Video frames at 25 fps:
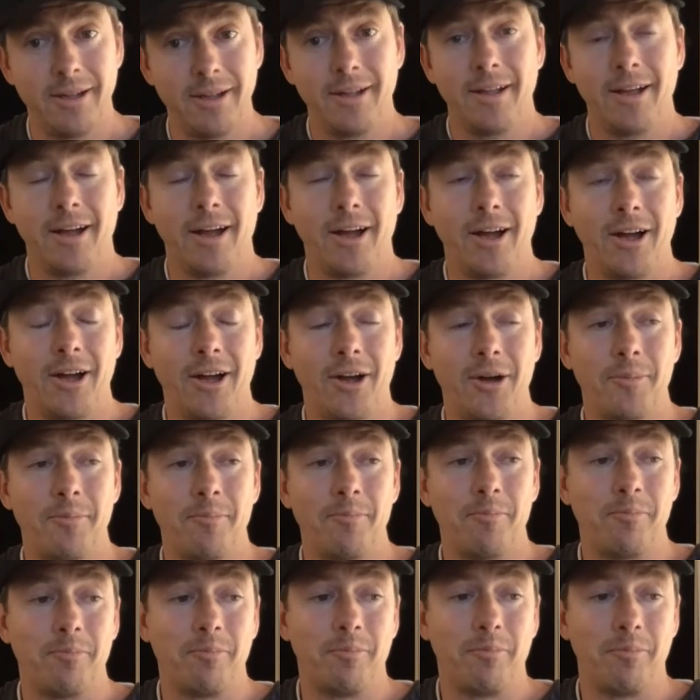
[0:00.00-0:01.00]

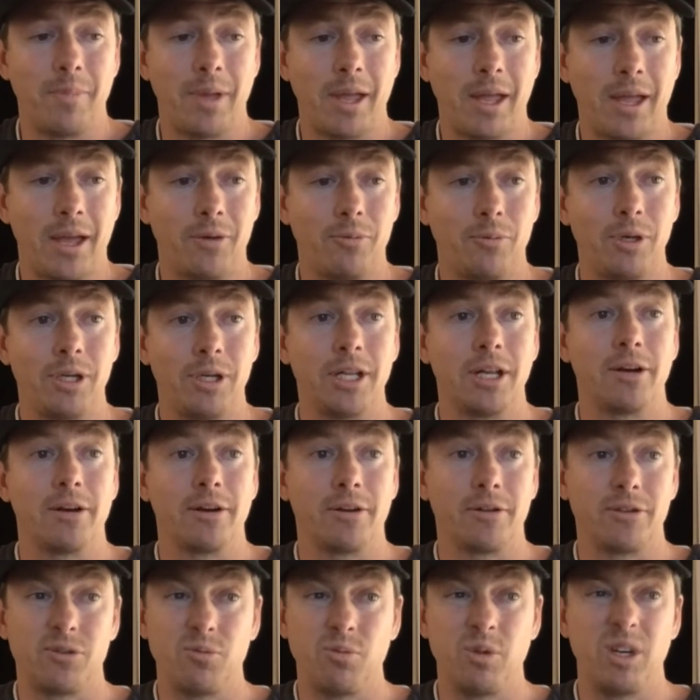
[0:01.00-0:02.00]
And we
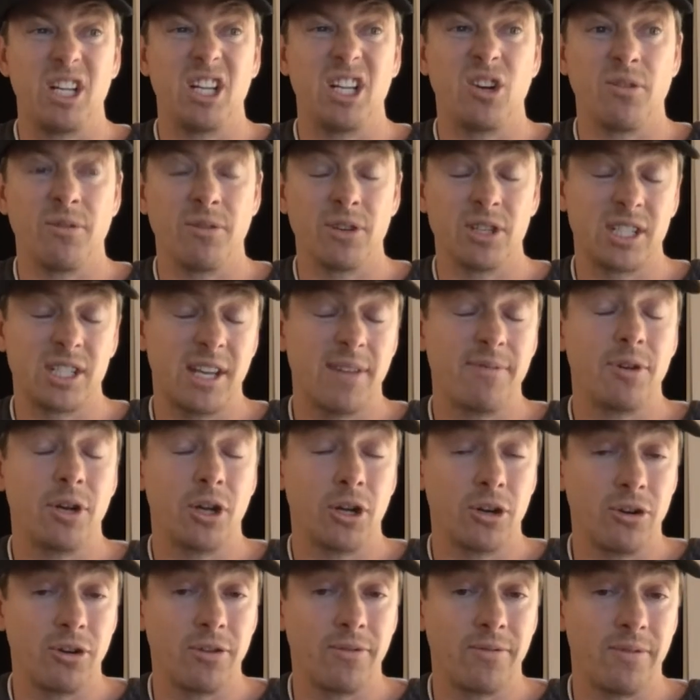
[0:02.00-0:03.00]
did over
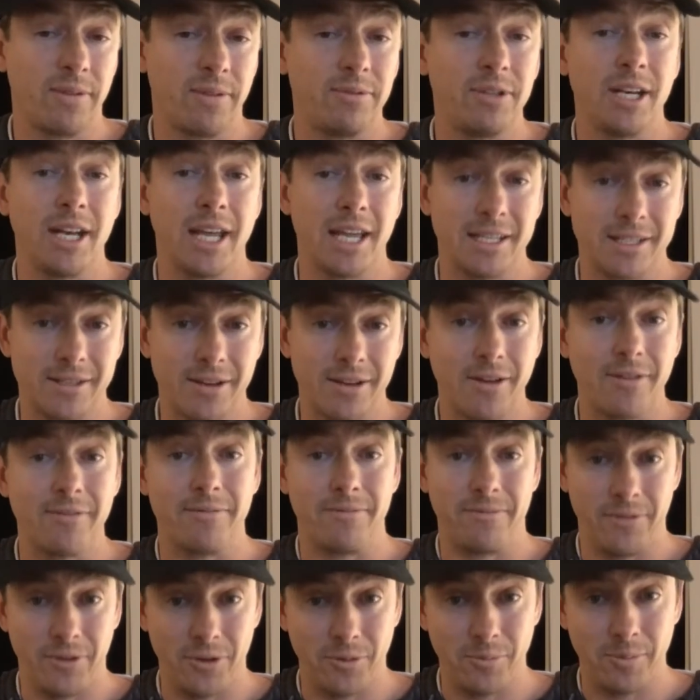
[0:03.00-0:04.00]
750 days of
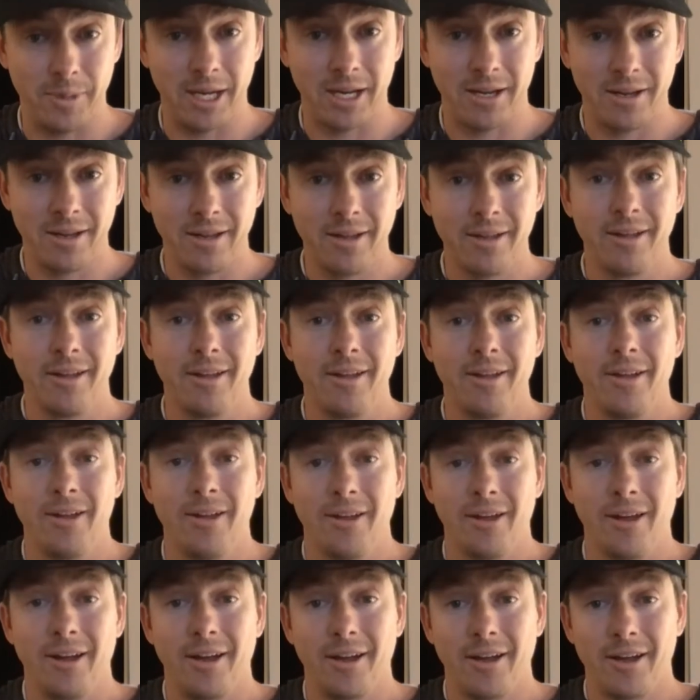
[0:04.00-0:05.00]
filming
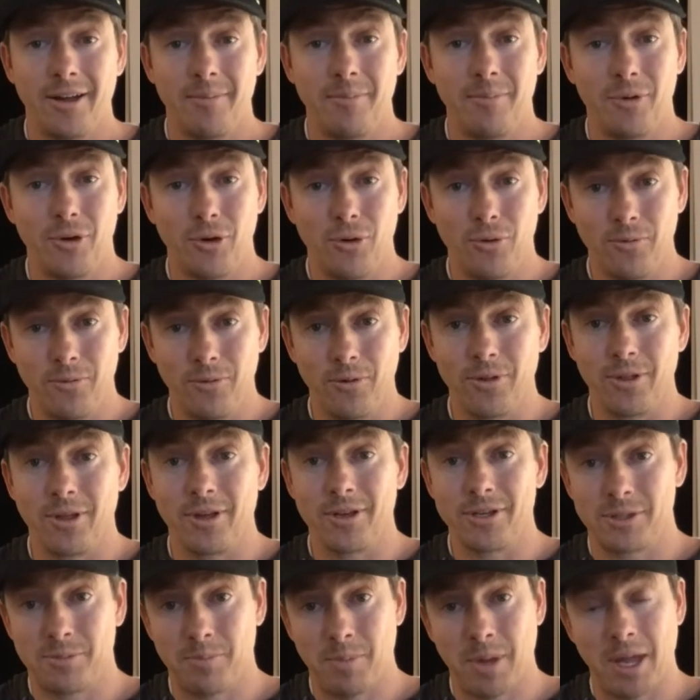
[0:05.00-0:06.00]
over
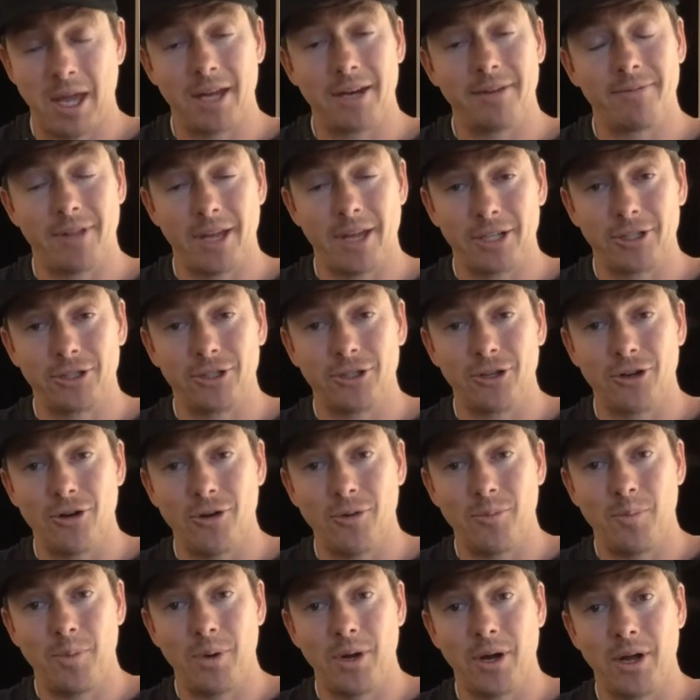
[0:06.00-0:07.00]
the span of that
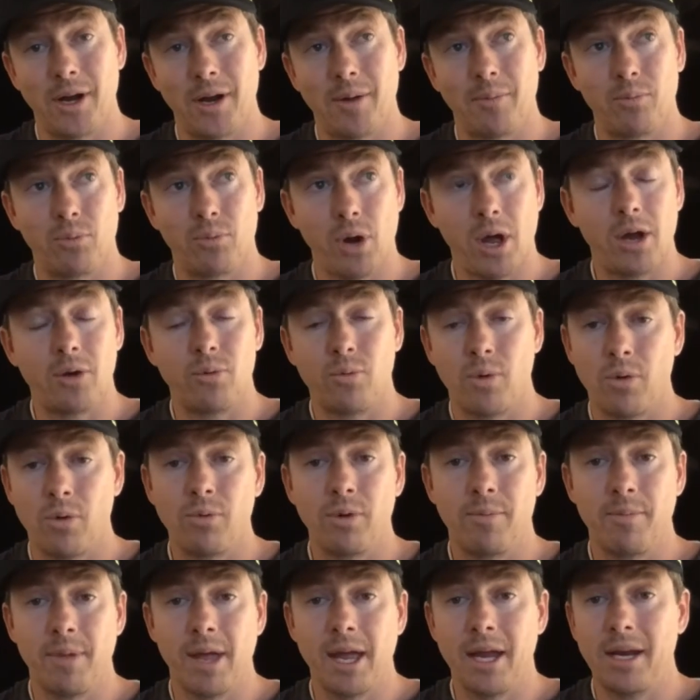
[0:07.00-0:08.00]
show. But I'm proud of what
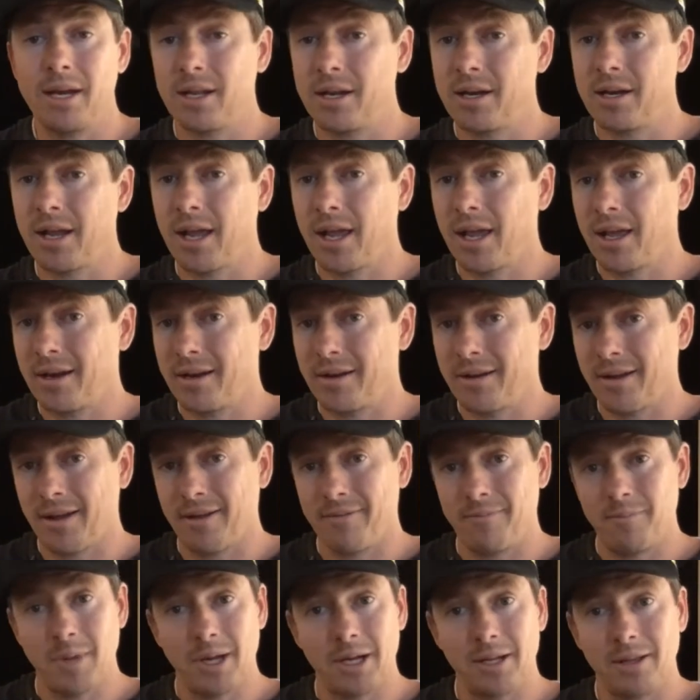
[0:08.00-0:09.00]
we made. And
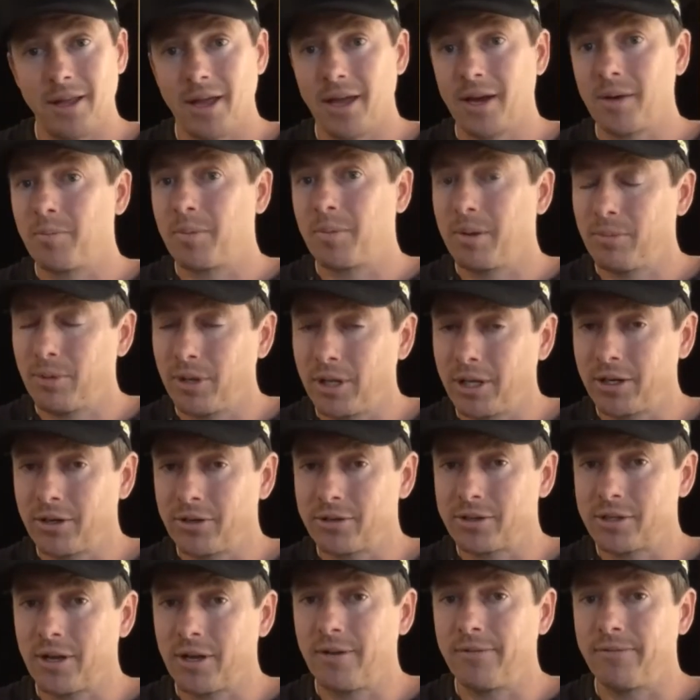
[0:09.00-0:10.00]
I've met a lot of people like
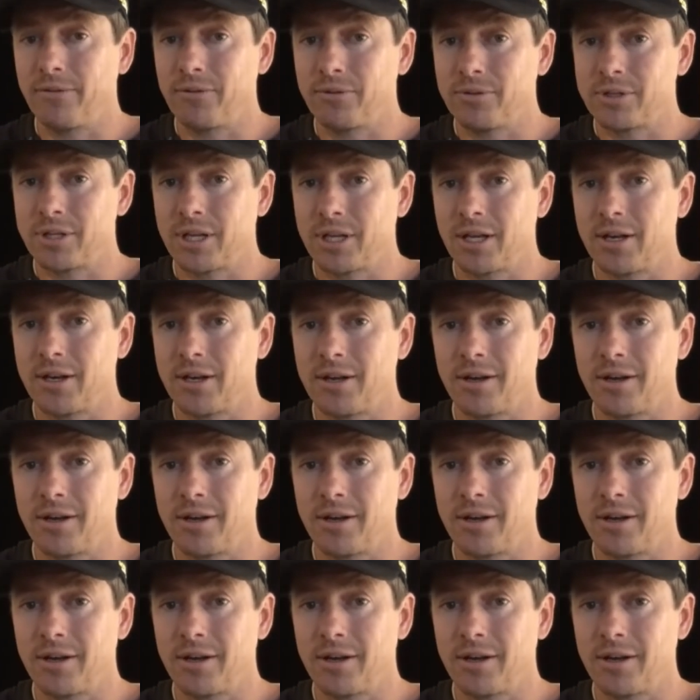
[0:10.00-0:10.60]
yourself who said,